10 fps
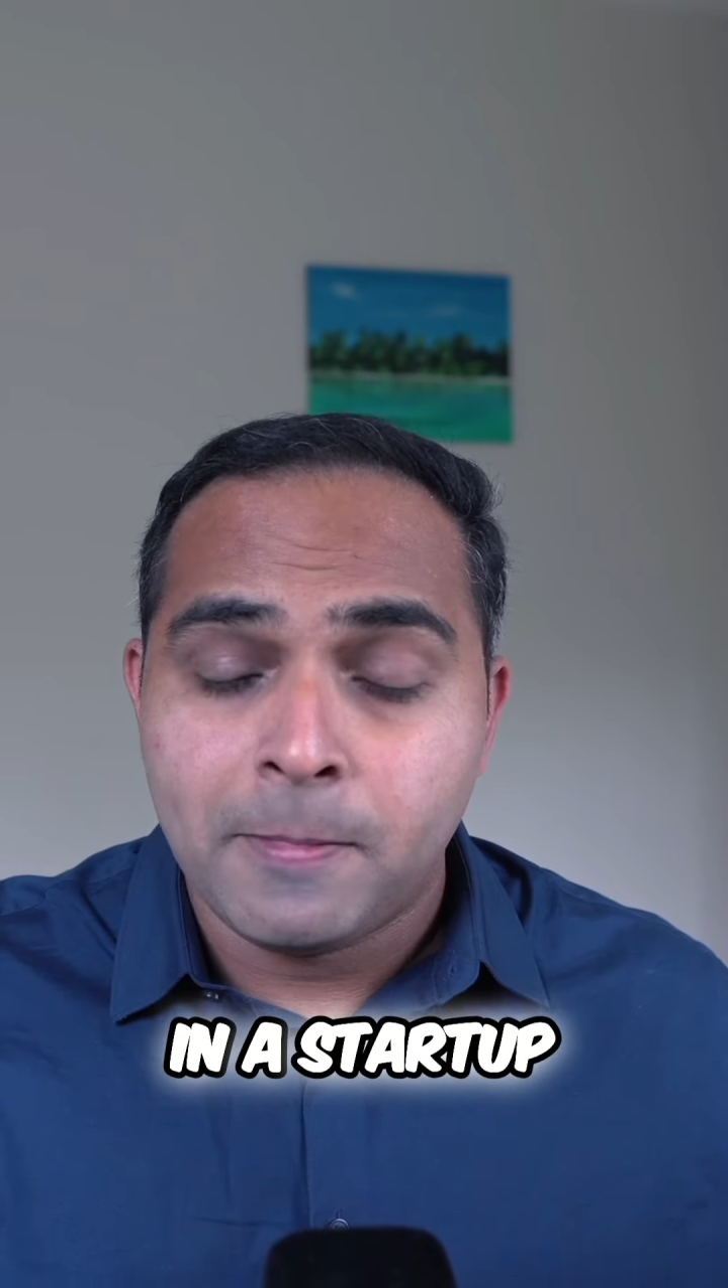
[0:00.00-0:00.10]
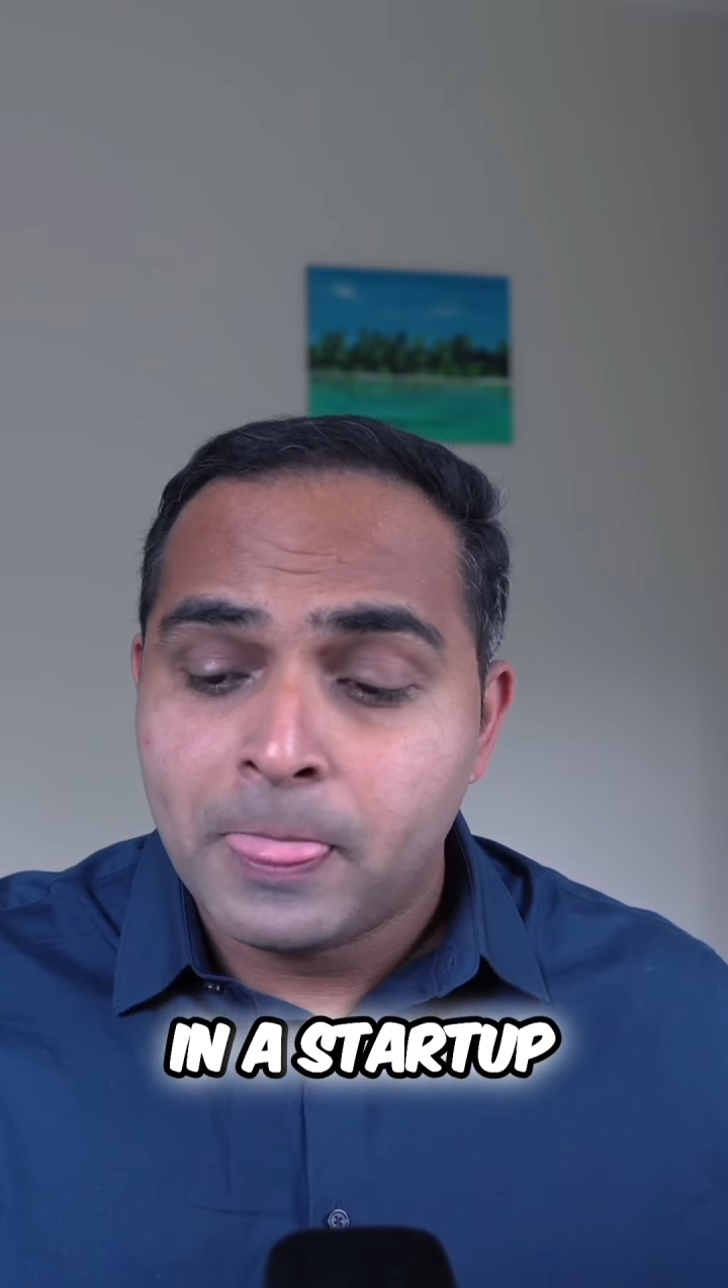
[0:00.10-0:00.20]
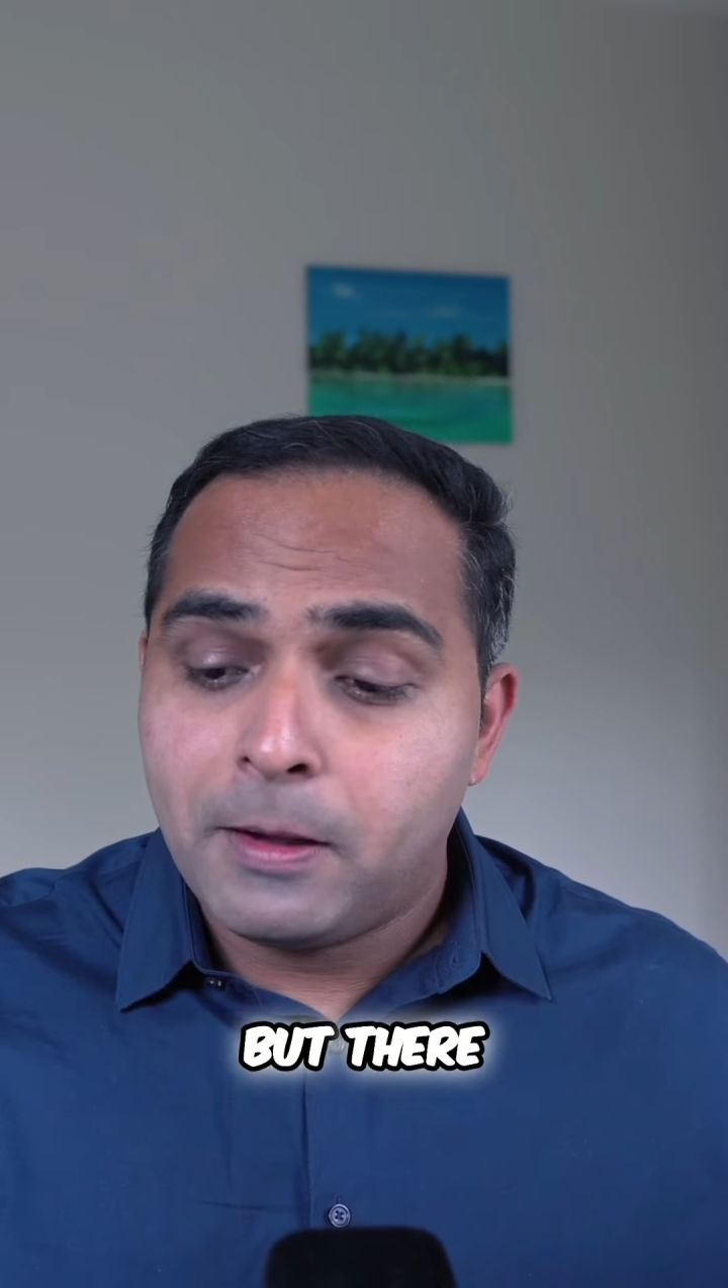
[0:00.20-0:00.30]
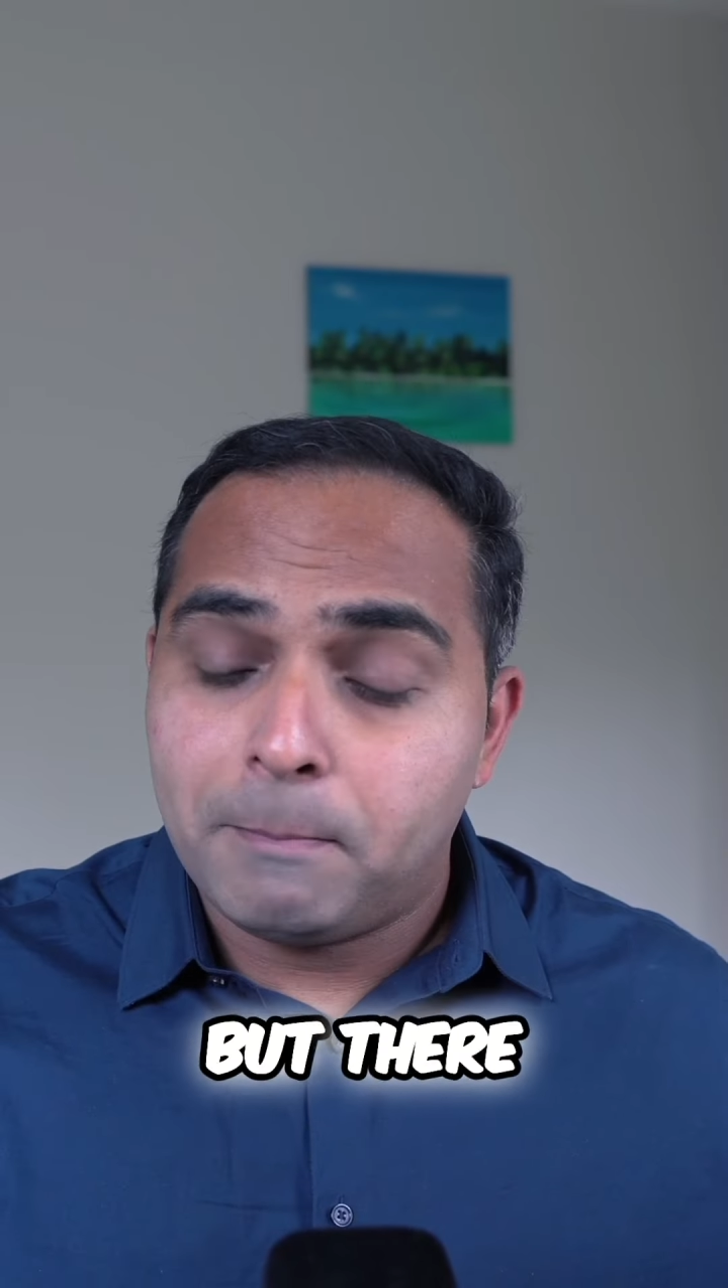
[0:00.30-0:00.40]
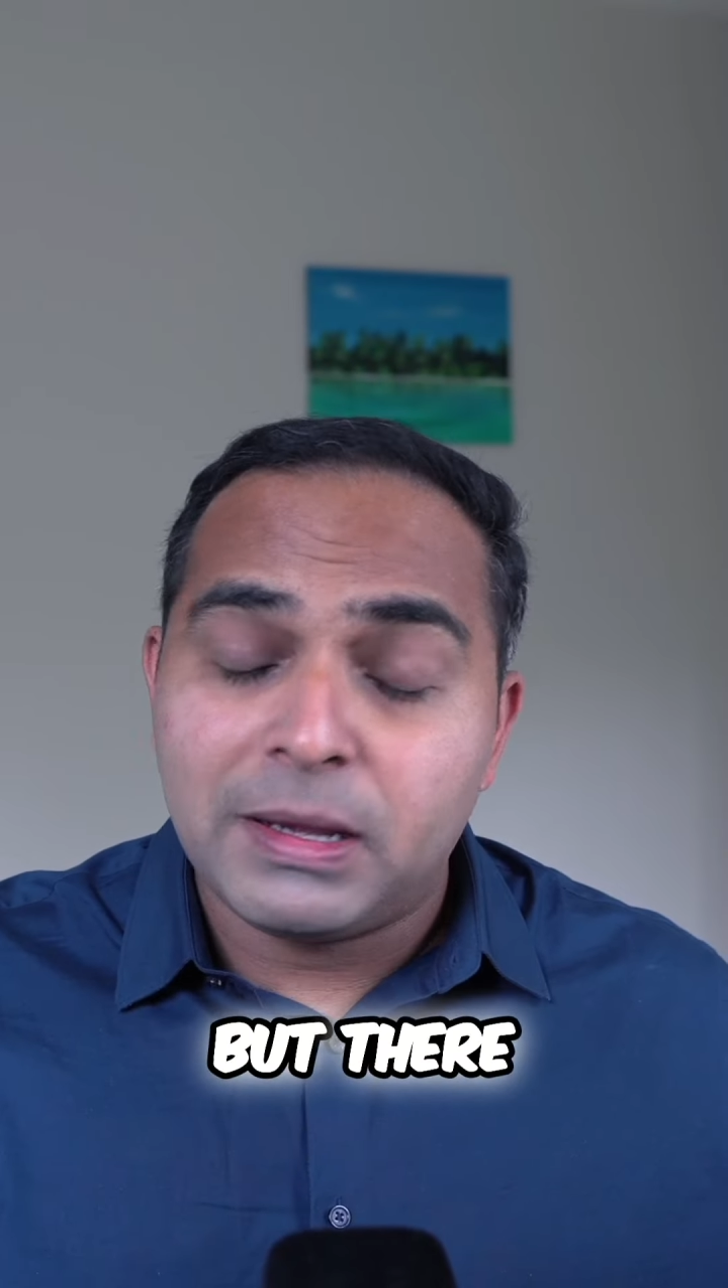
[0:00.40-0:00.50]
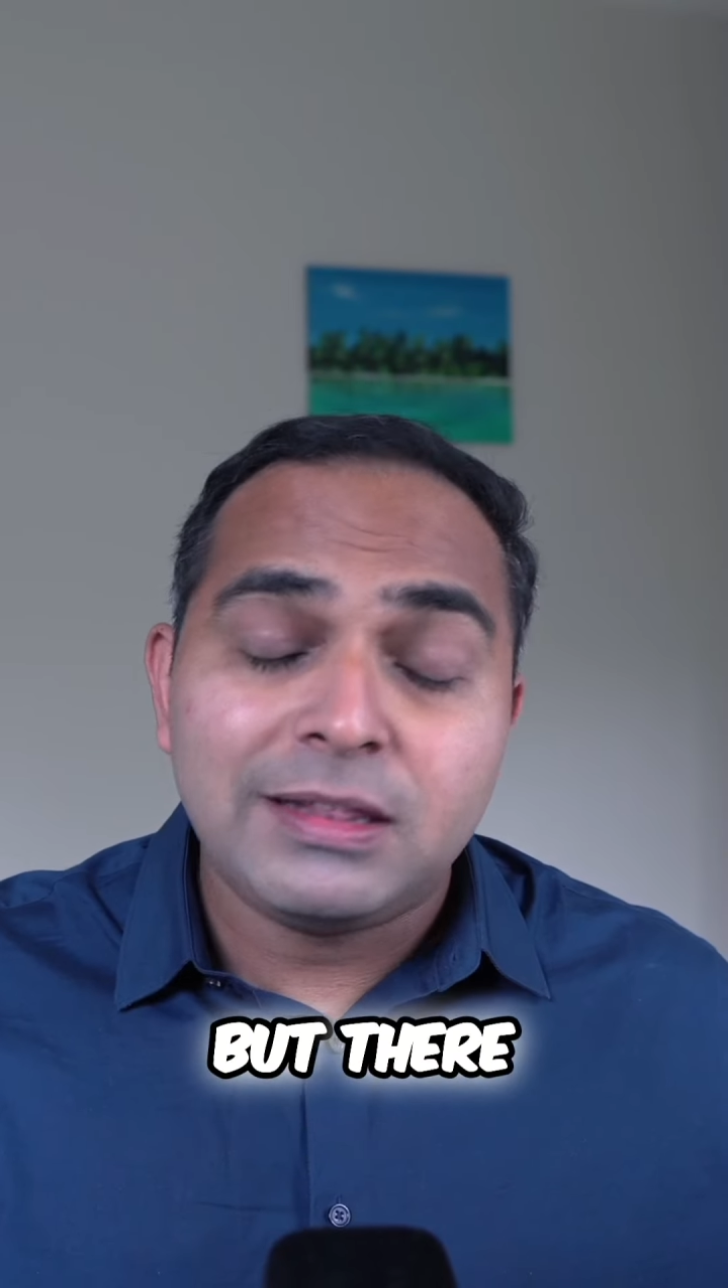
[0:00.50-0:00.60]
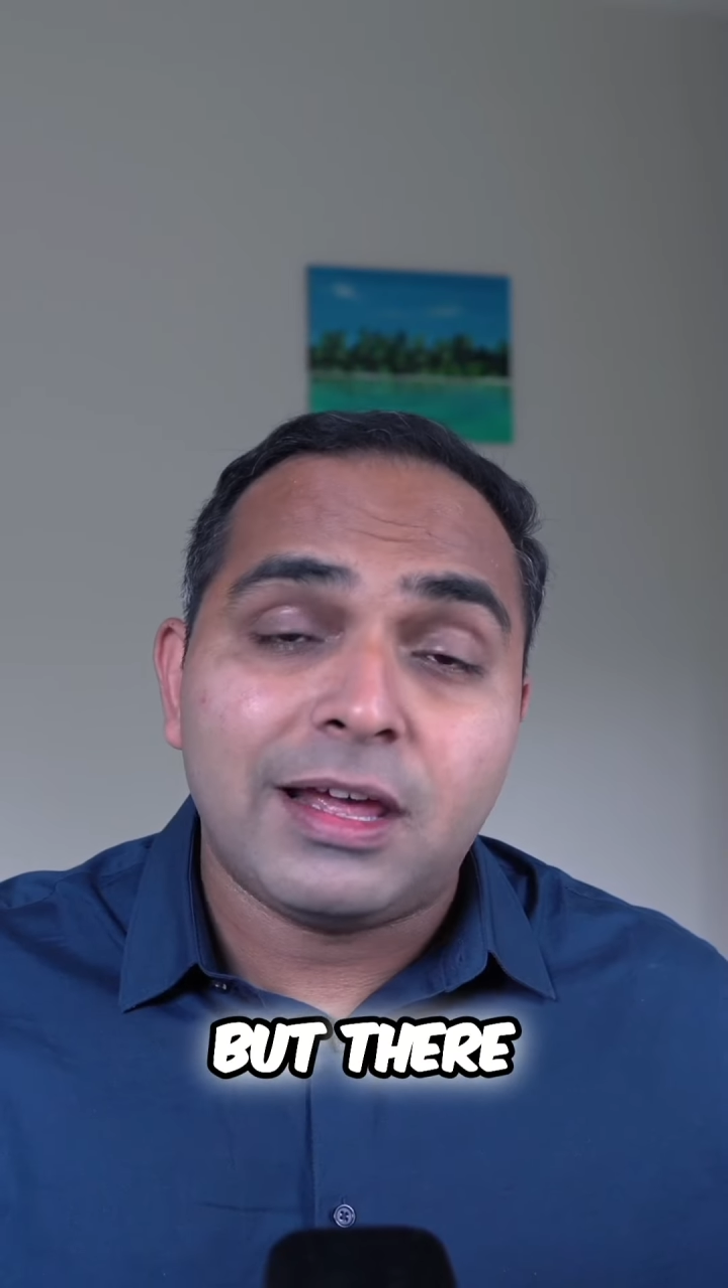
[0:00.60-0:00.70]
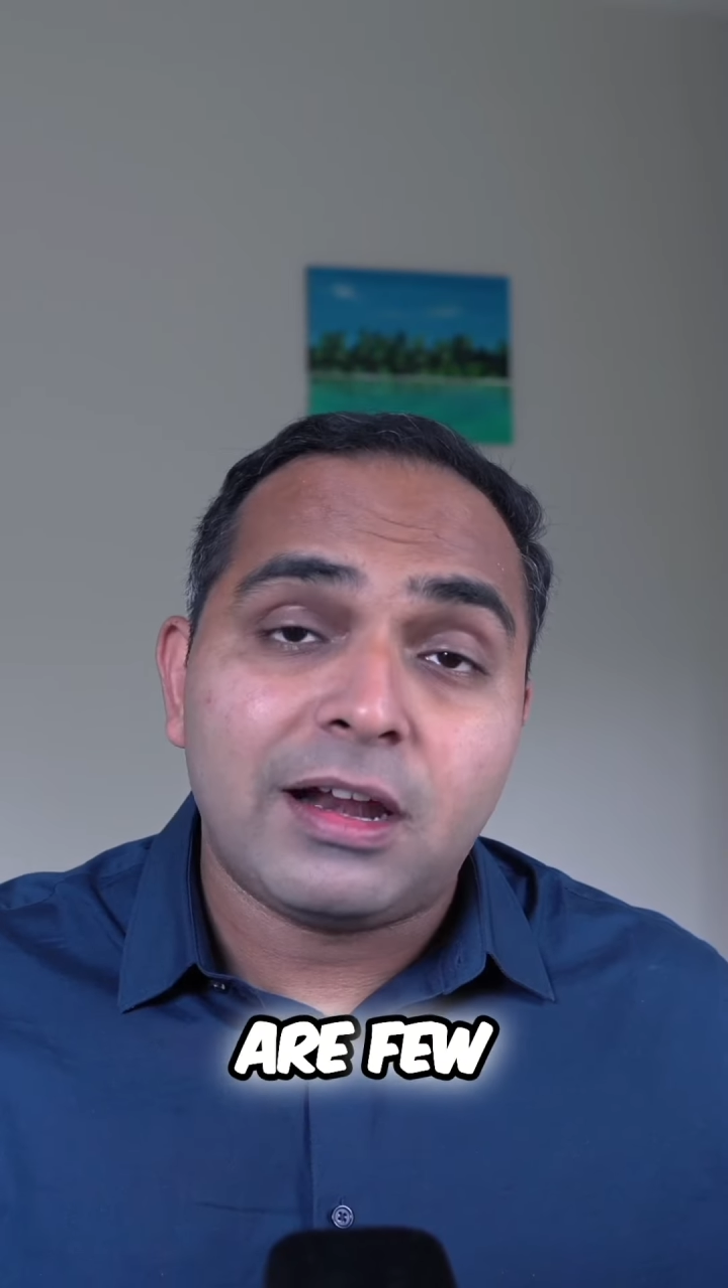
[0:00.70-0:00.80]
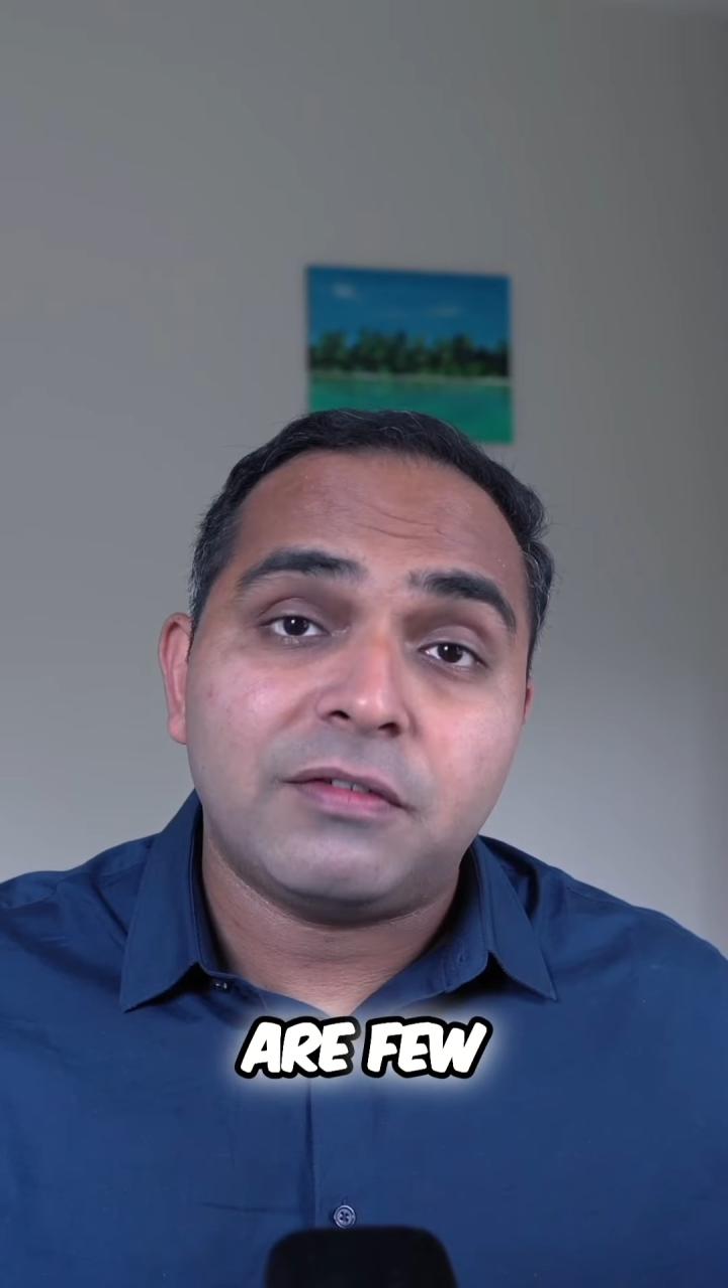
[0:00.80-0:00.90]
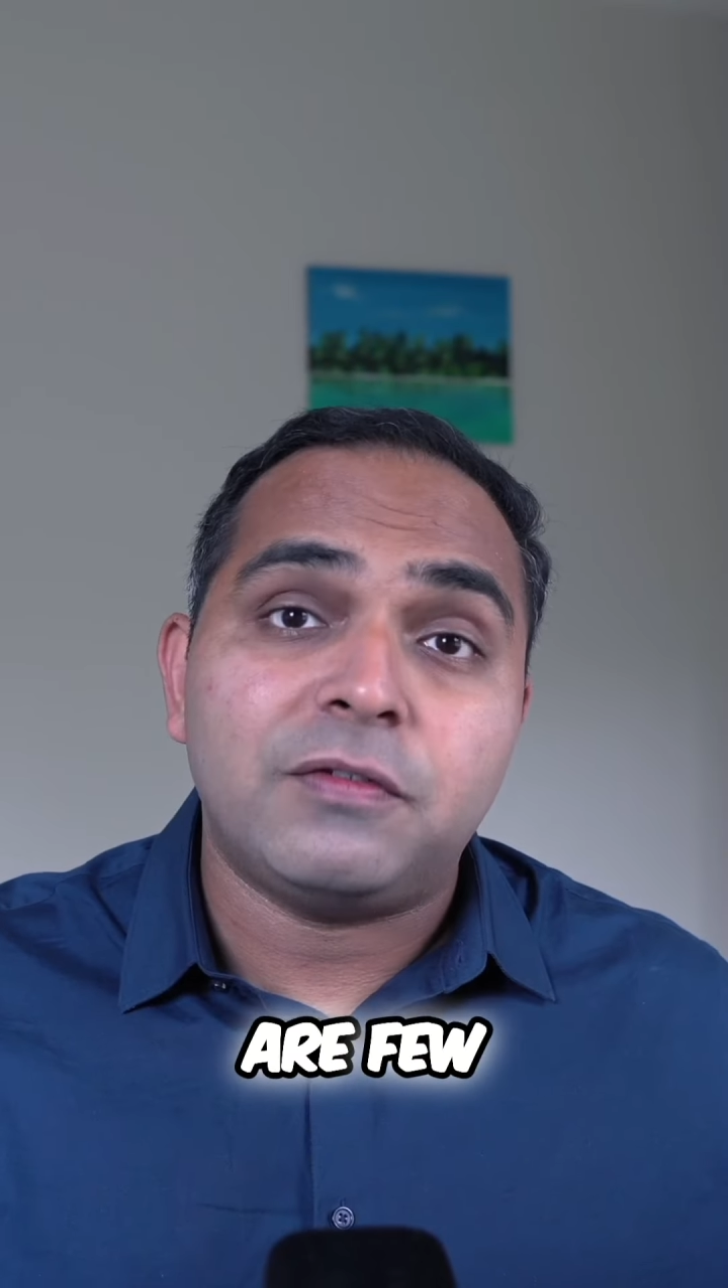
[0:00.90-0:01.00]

but there are few